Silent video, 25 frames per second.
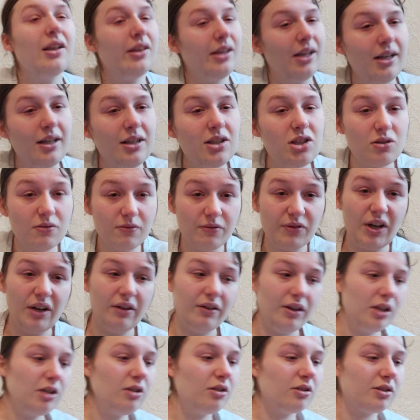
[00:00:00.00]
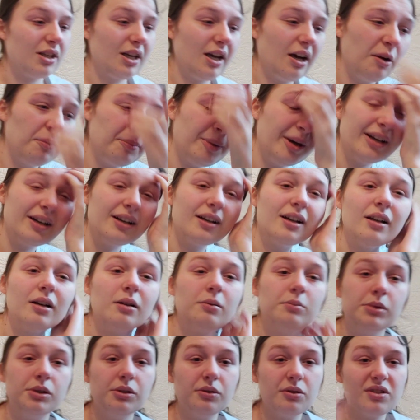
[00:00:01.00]
That is very good. Helping
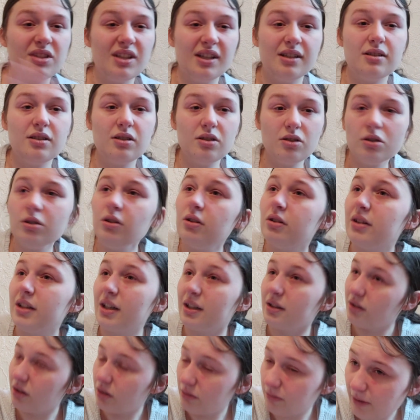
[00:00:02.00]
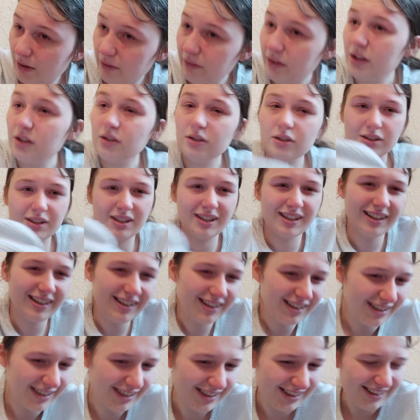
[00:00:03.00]
animals. That is good. That is very
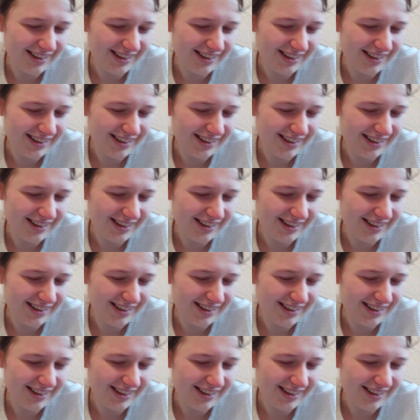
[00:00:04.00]
good.